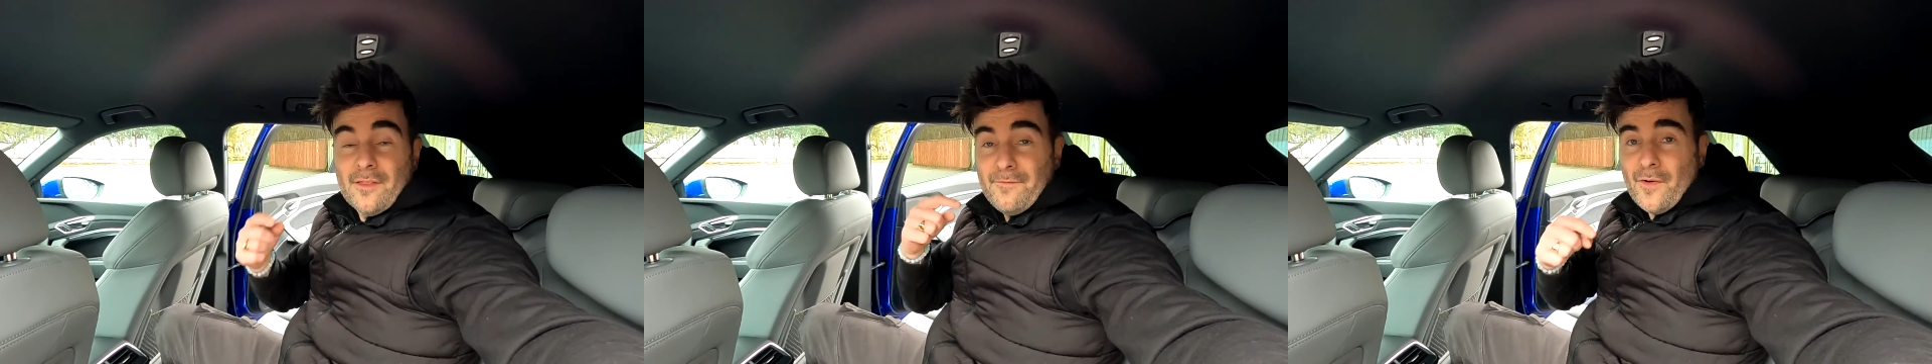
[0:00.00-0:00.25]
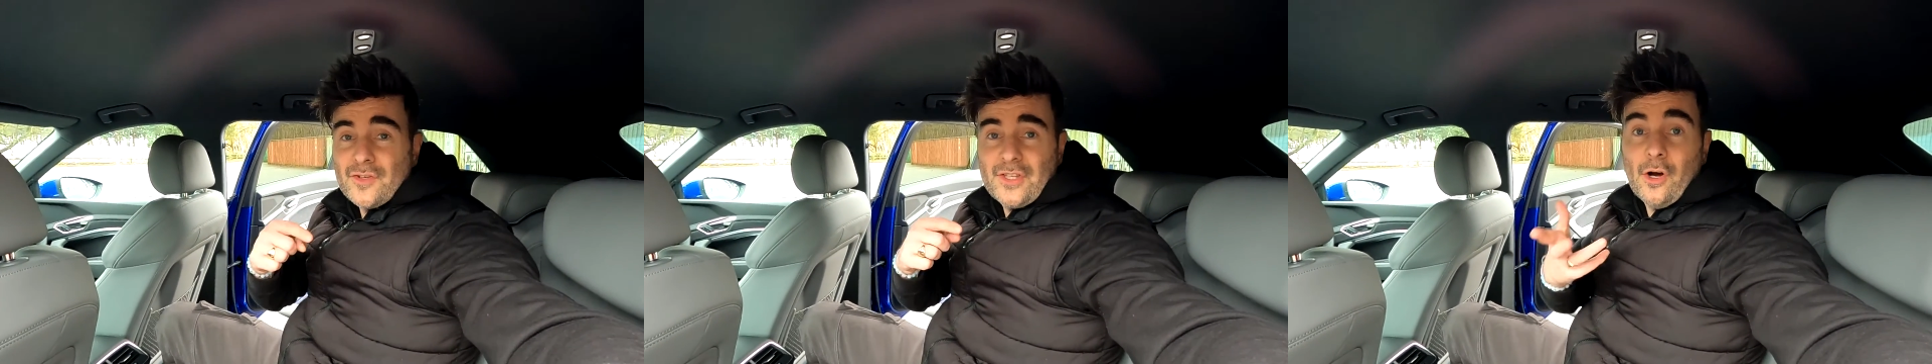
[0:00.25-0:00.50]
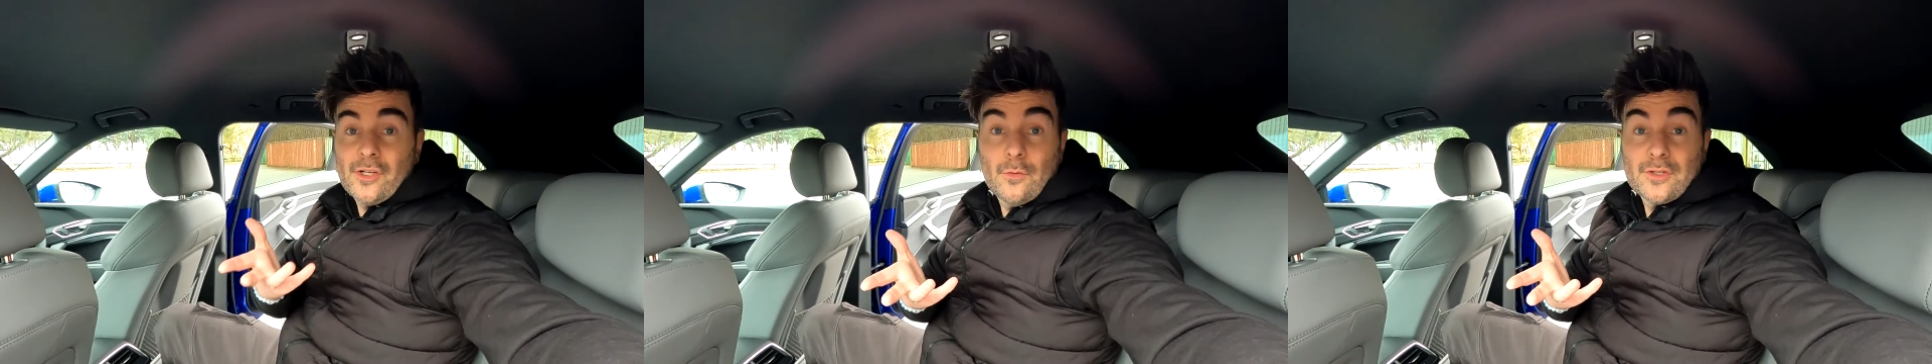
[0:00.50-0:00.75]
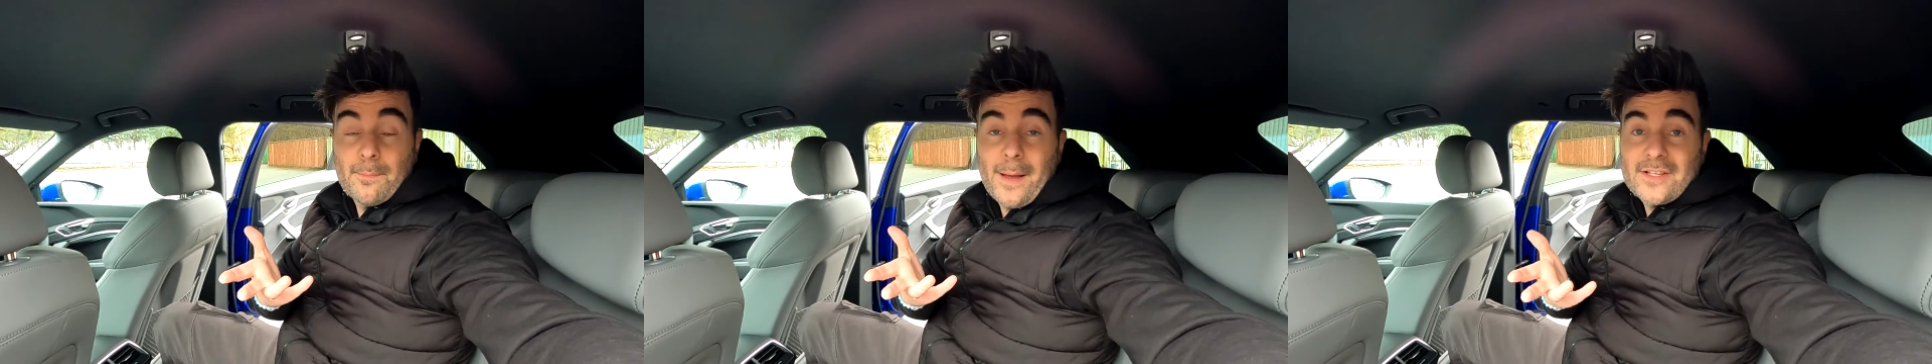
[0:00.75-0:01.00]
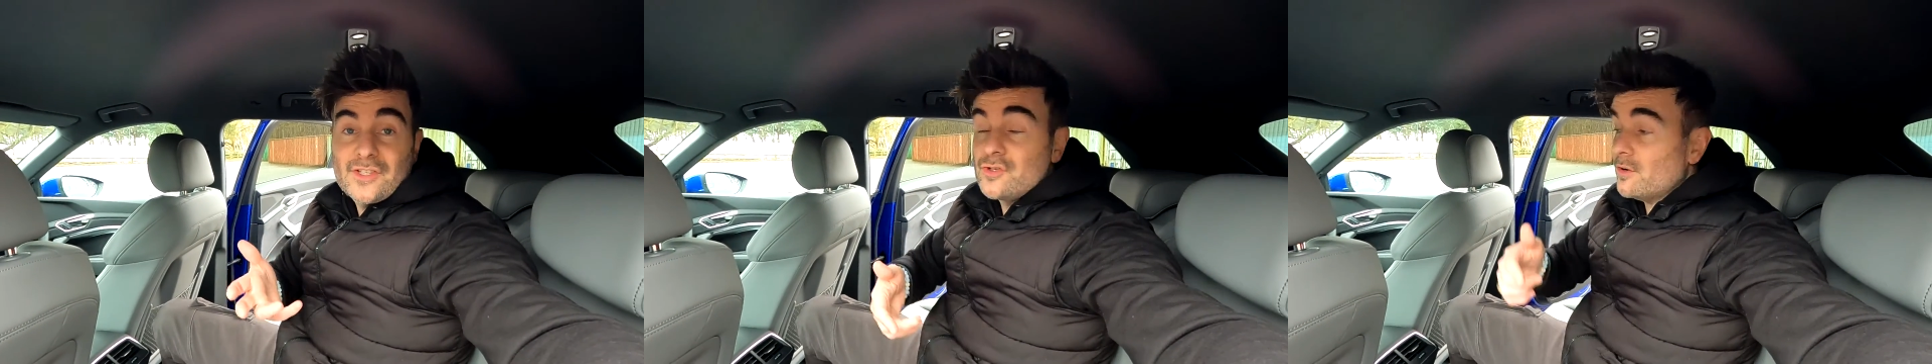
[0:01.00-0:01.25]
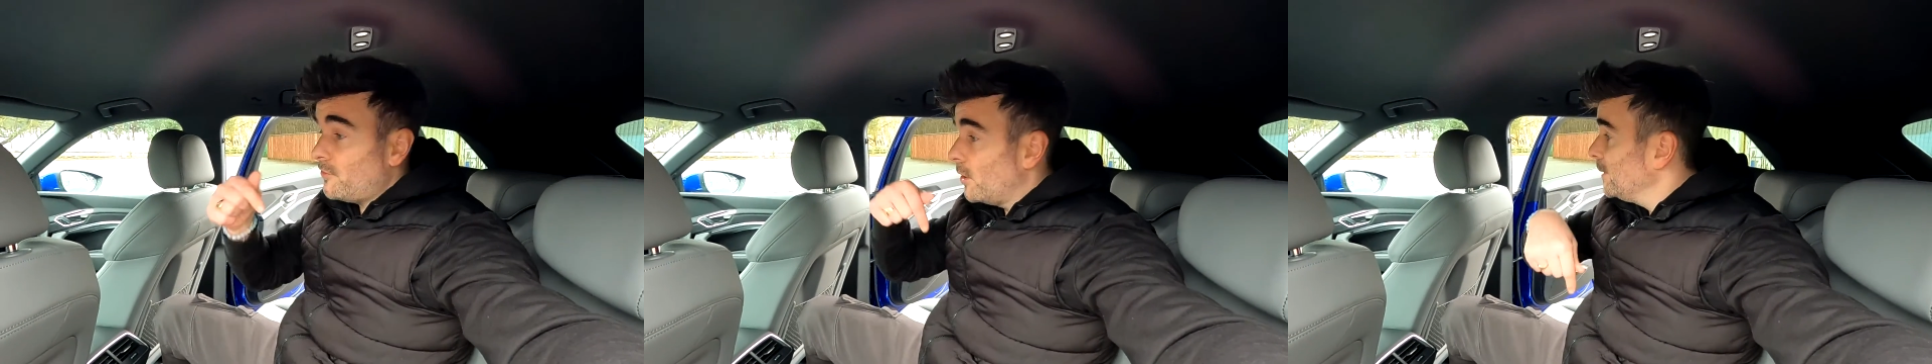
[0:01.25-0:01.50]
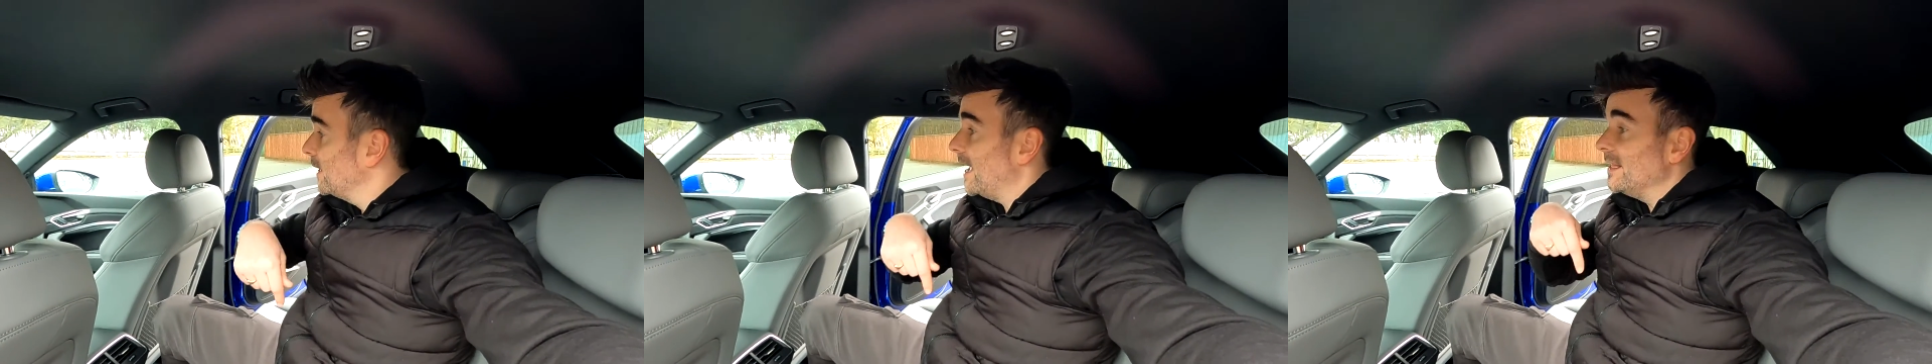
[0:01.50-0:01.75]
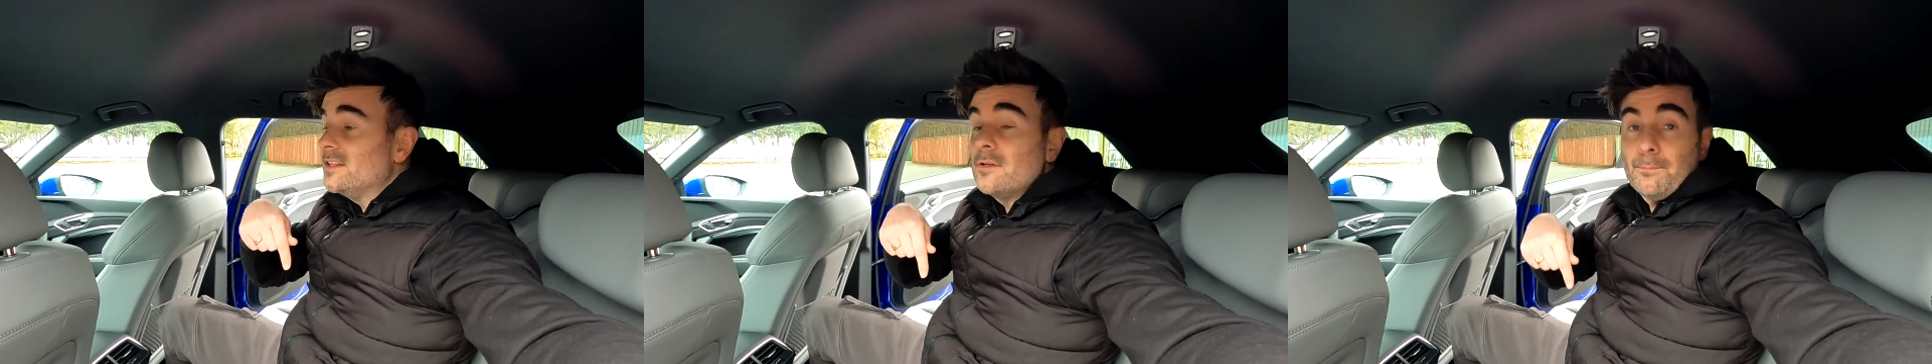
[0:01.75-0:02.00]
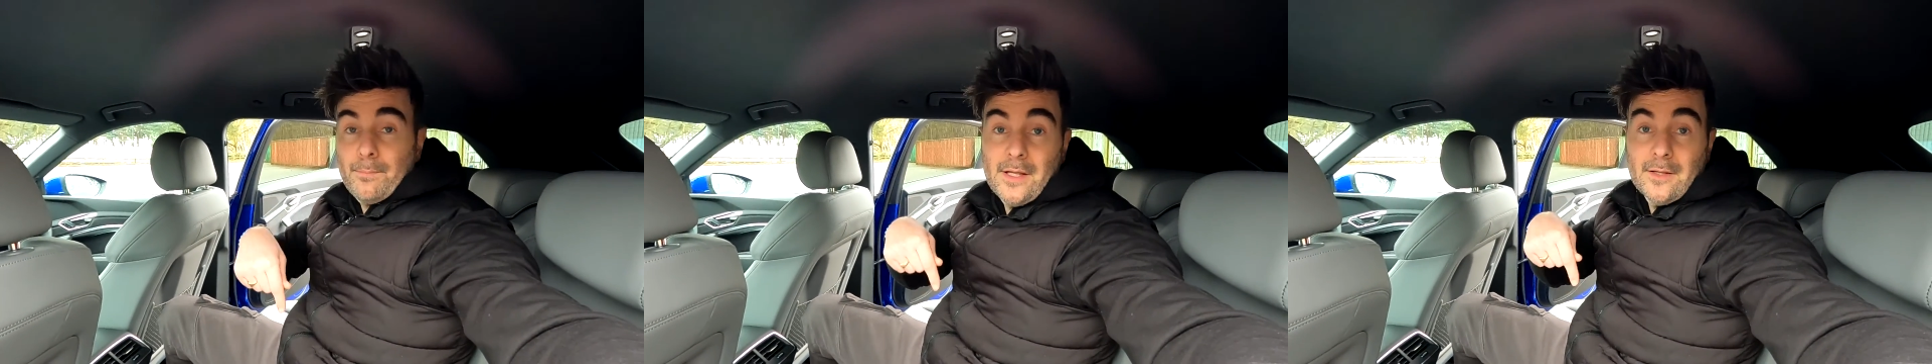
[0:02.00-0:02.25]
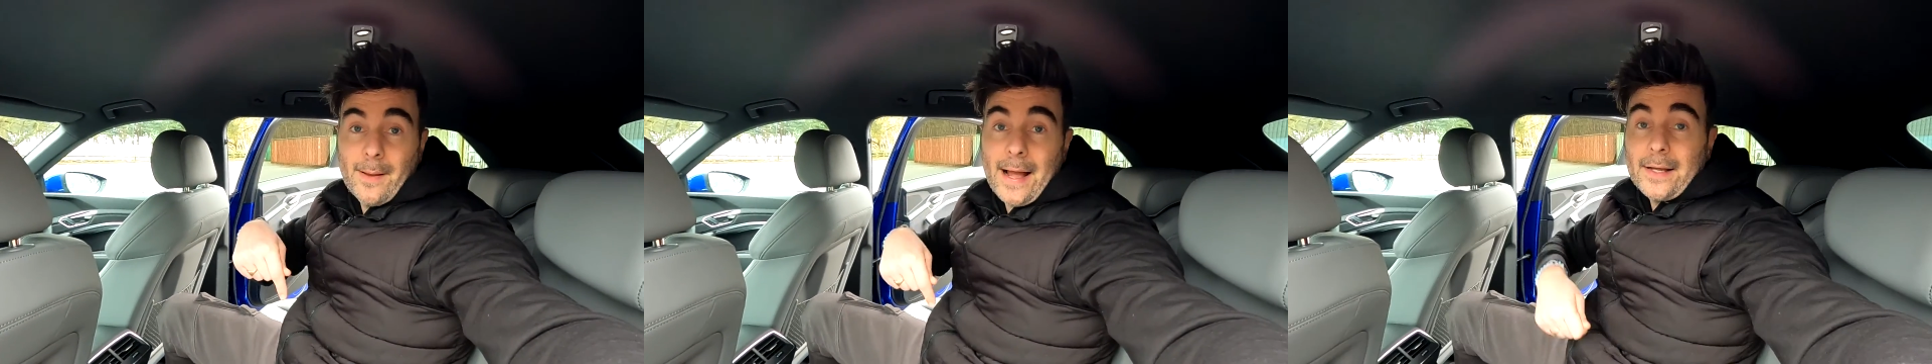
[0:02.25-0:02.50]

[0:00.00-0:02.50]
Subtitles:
The first thing I do as a passenger, if I'm getting in the